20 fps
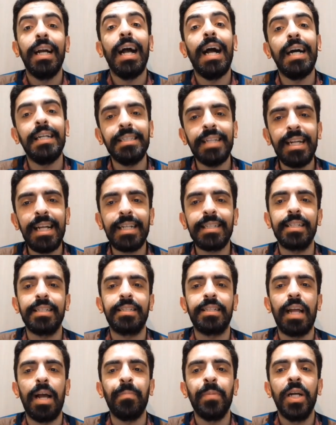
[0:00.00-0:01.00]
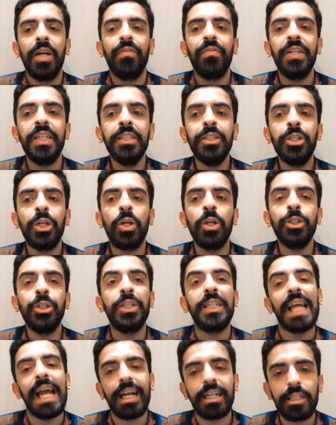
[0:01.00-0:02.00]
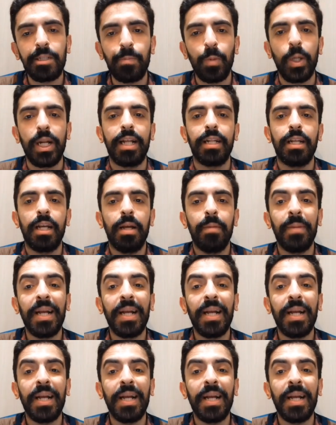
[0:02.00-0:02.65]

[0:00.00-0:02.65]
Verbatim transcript: And the next step, we need to go to the exponent,